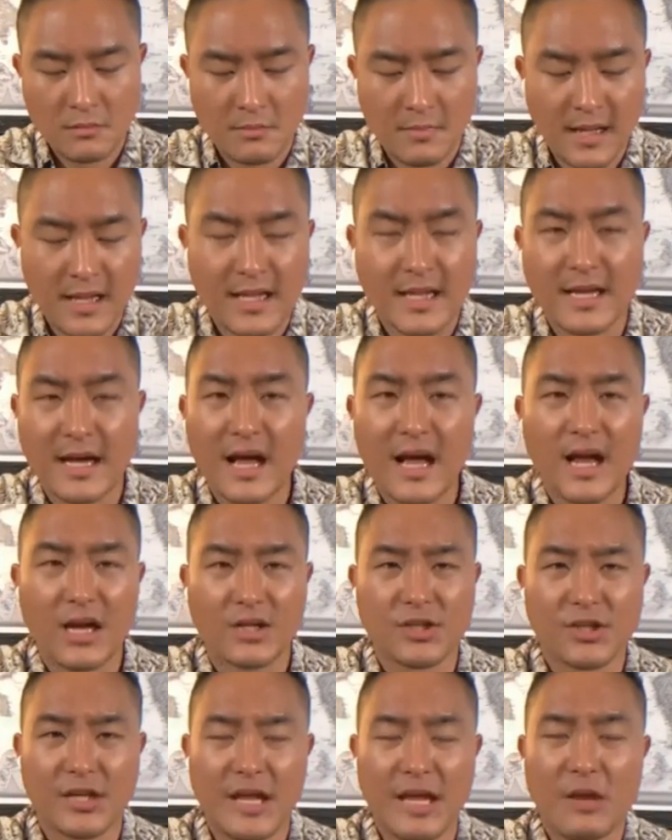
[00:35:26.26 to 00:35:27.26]
My gosh.
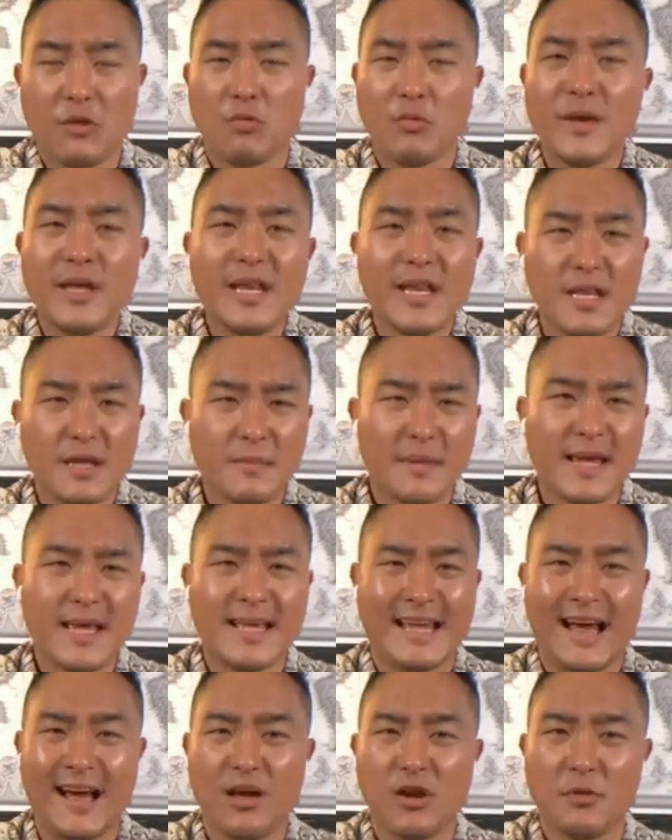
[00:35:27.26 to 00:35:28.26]
And we need to be
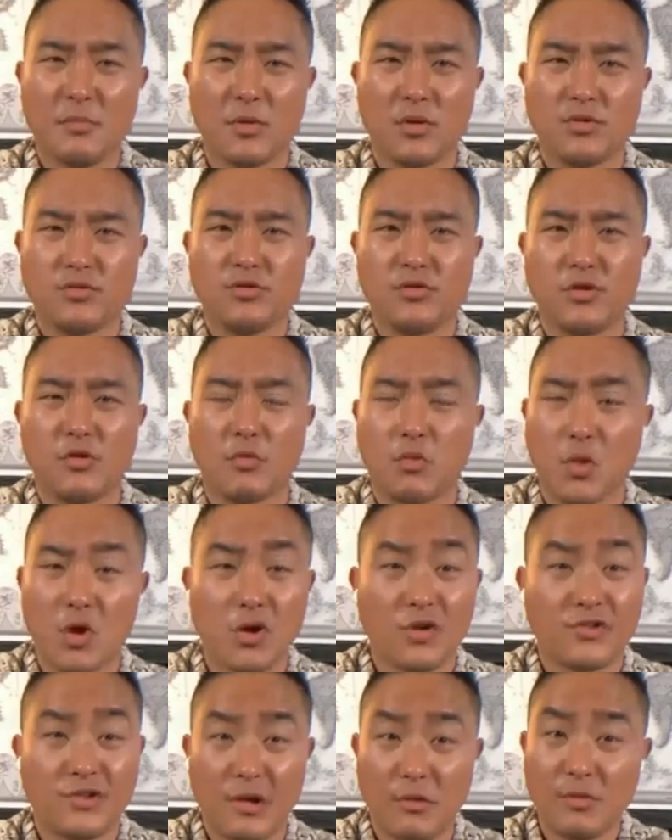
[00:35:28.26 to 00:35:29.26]
accountable to the
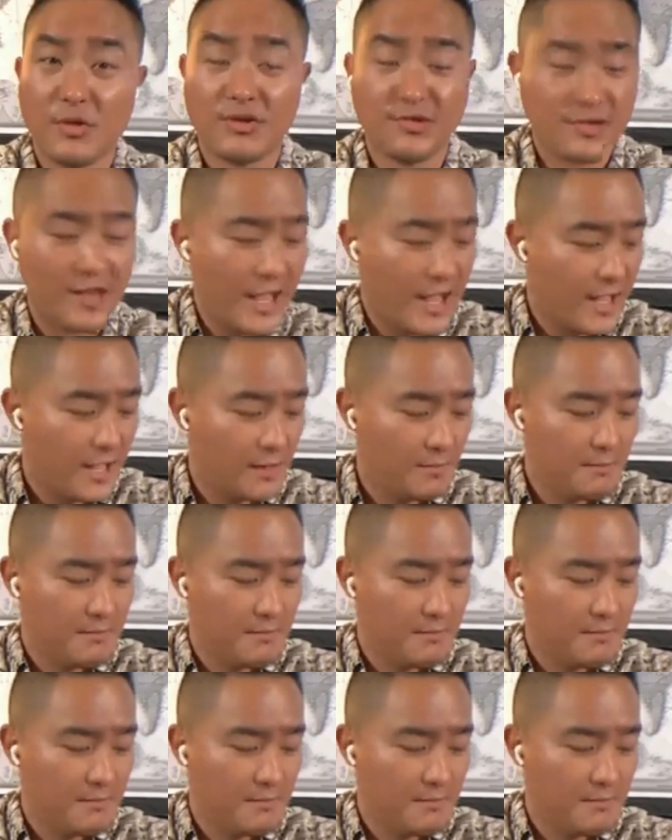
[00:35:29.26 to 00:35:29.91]
words that we say.